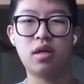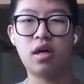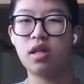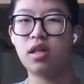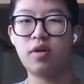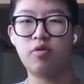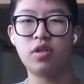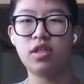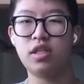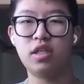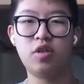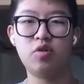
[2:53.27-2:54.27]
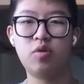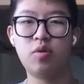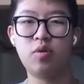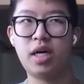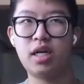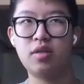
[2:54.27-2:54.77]
All I really
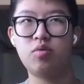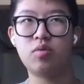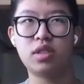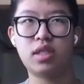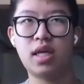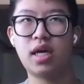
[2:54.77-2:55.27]
knew about it was